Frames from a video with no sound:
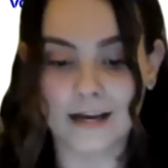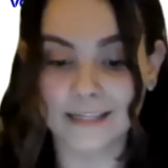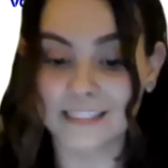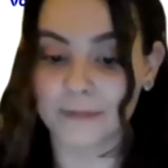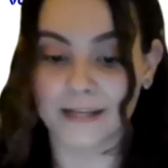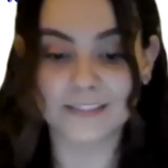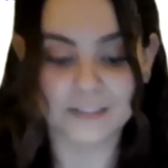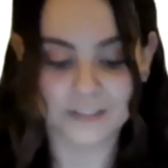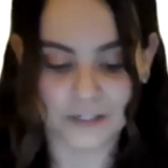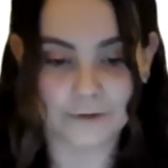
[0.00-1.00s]
his plans to
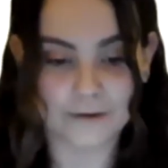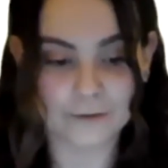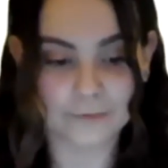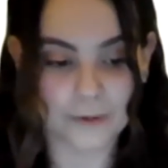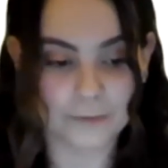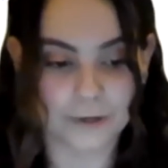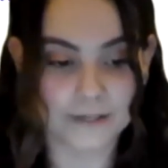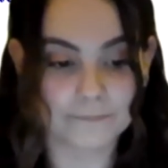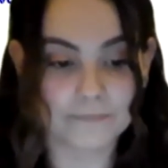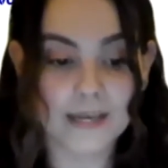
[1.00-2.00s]
turn around WeWork.
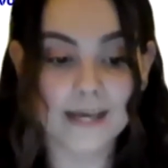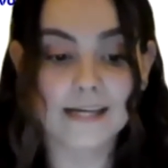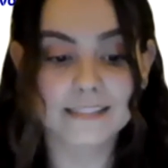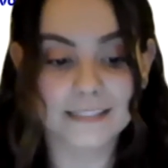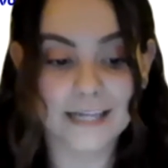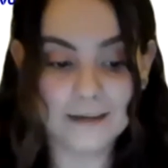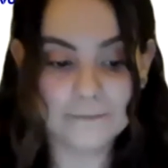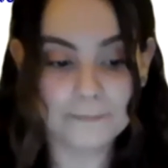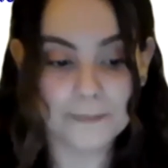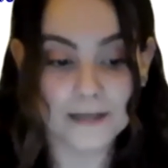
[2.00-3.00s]
Today,
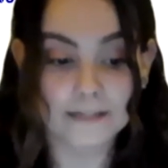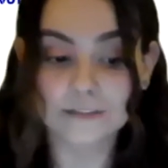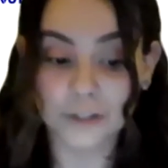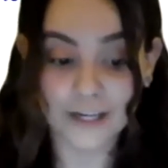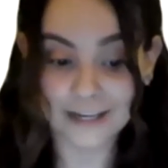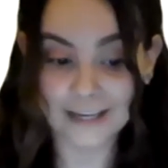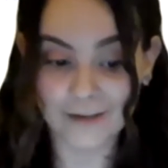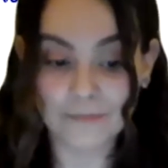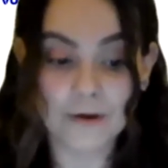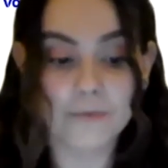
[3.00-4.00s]
joining
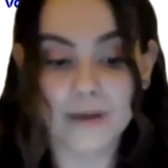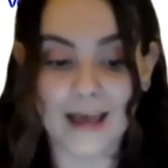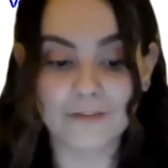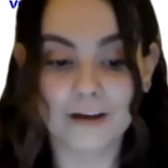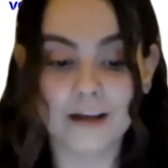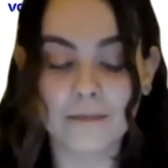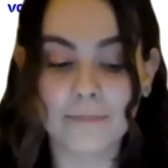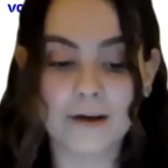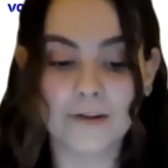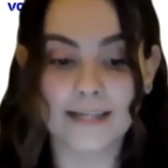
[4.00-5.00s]
him, we have Ana
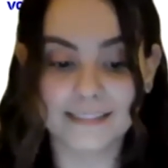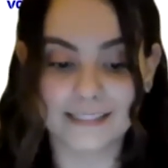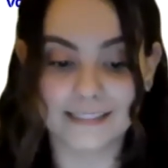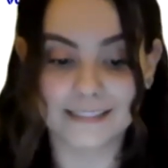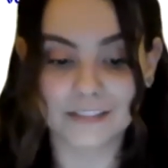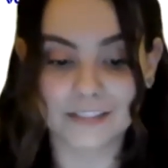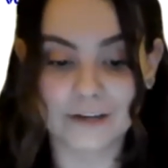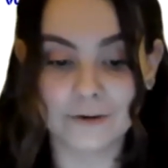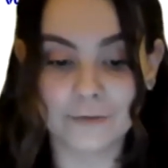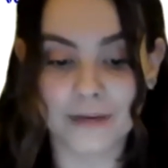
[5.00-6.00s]
Paula Assis,
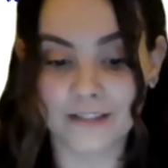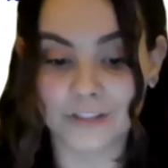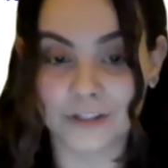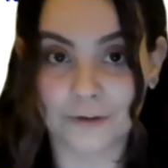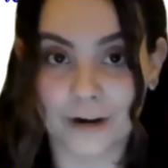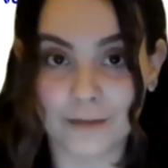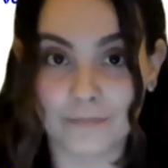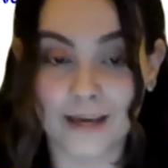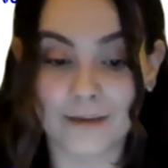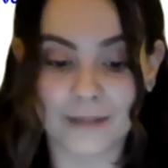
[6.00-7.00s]
General Manager for
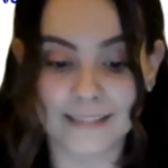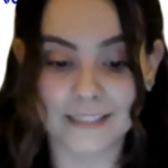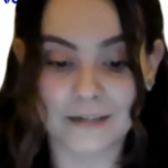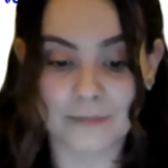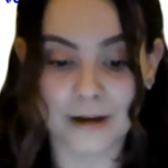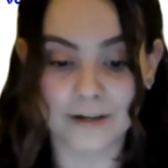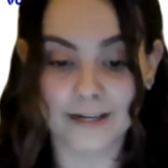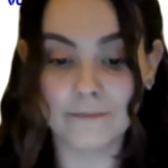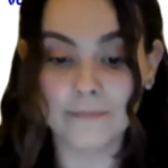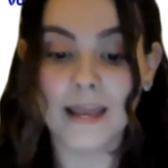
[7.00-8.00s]
IBM Latin
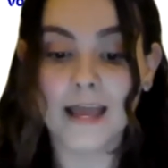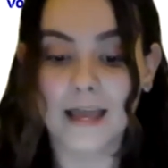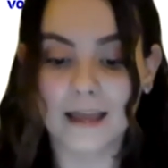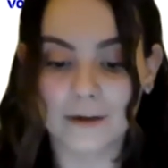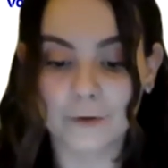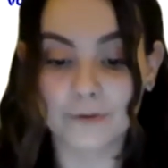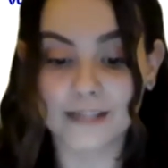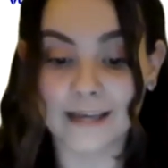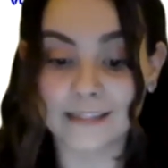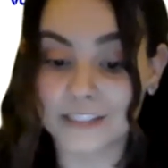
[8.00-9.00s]
America,
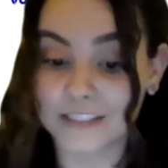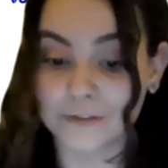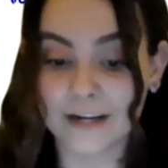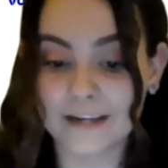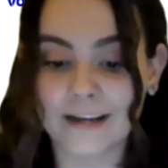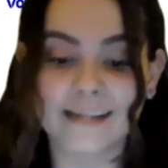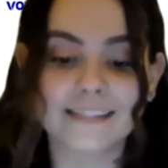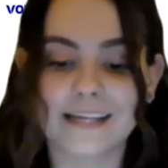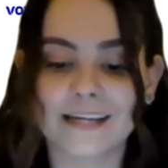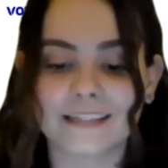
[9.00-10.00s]
and she's
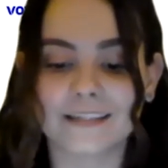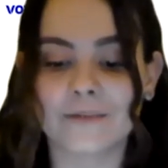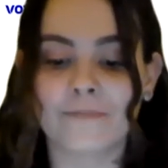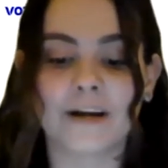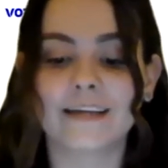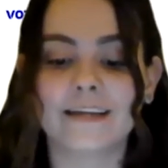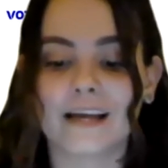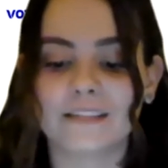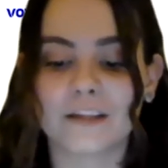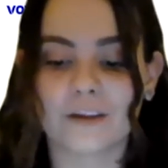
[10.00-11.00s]
recognized in the market
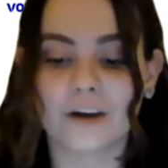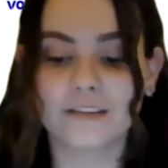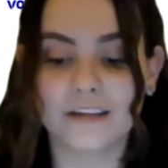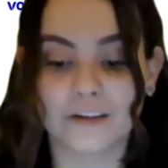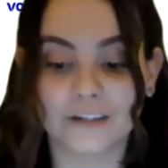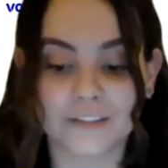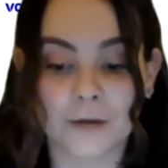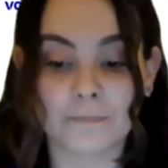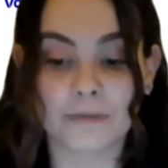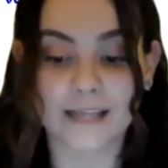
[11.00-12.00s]
as a thought leader in topics